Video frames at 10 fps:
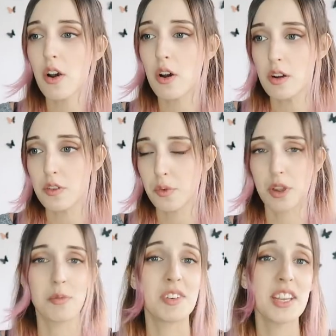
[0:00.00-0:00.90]
of
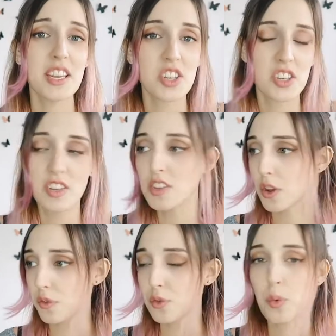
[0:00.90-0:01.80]
recommendations,
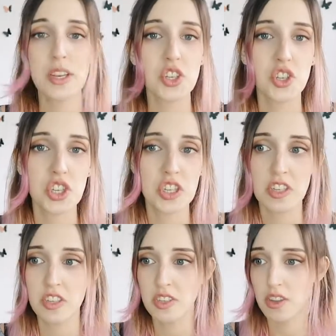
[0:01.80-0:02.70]
of
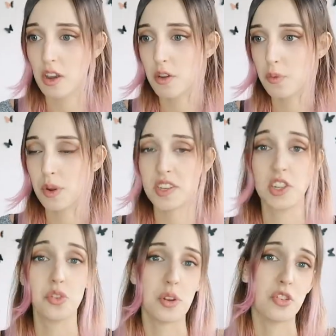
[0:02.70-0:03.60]
questions, of wanting
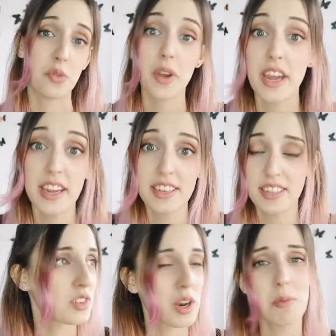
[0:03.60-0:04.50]
to
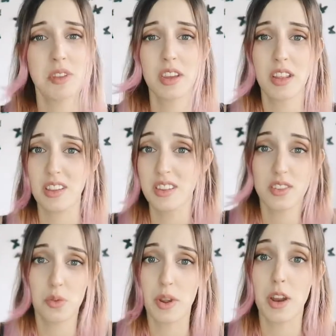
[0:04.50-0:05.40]
interact. So now I'm thinking that this is
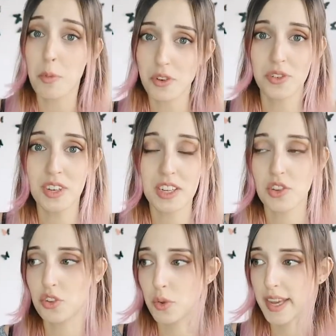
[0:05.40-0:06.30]
a great opportunity
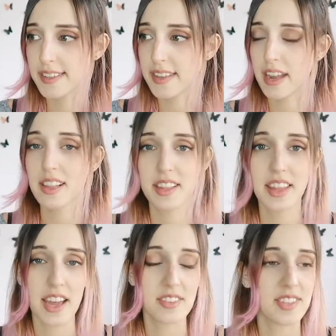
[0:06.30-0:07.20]
to do exactly
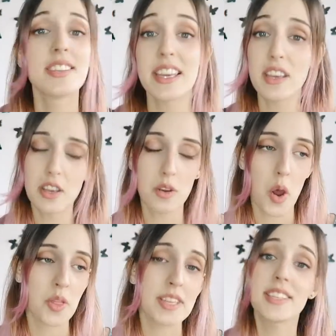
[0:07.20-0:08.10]
that, to take you
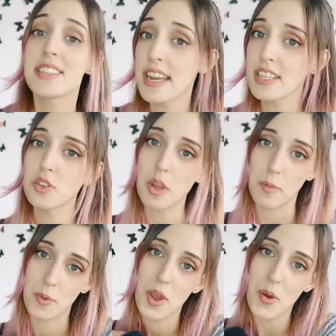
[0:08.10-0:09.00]
on this next
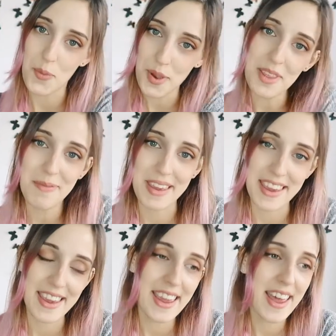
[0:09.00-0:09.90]
trip with me
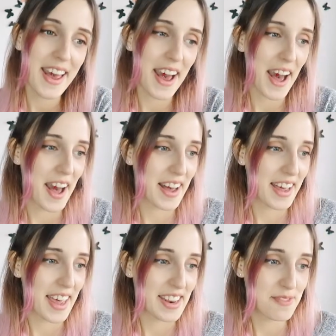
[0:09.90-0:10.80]

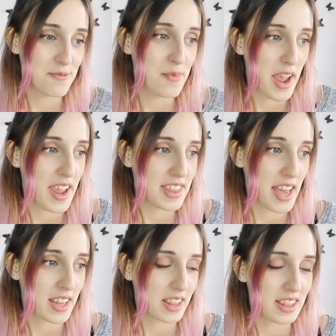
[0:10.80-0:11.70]
uh, in a way
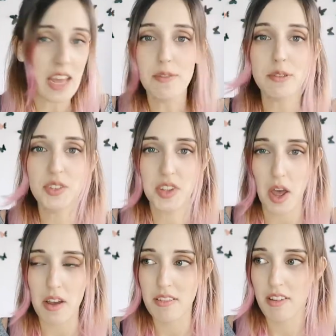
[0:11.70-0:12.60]
that levels
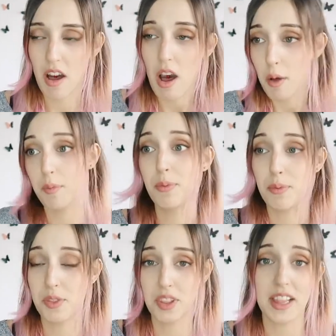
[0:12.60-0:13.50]
up
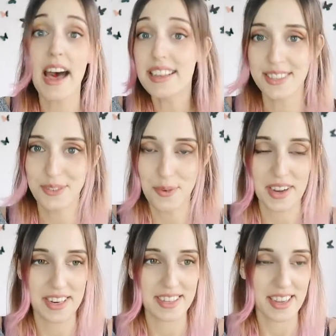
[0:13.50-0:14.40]
the last
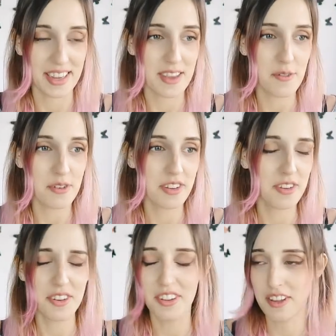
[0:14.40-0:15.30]
one is like even
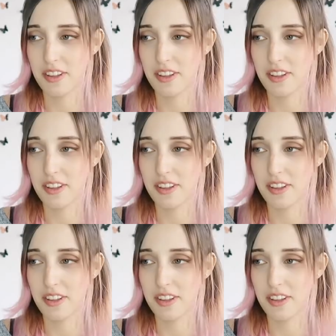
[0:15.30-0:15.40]
you